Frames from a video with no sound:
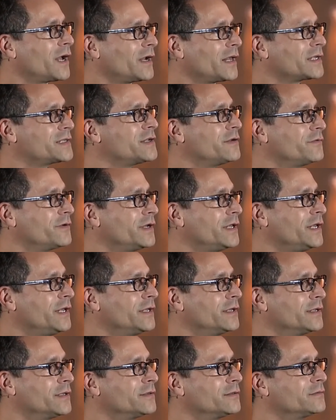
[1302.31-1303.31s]

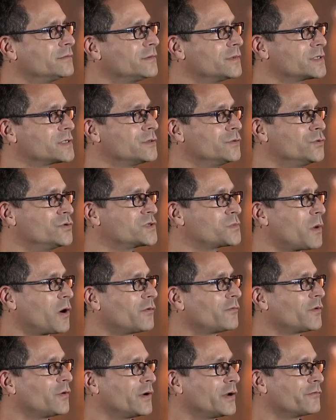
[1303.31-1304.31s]
connectivity and a new
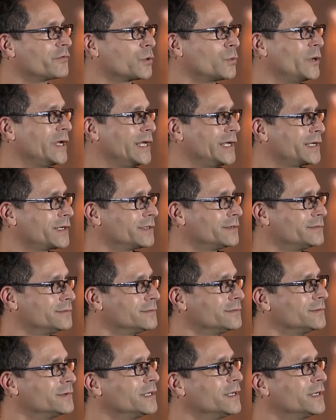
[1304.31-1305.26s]
smartphone every week and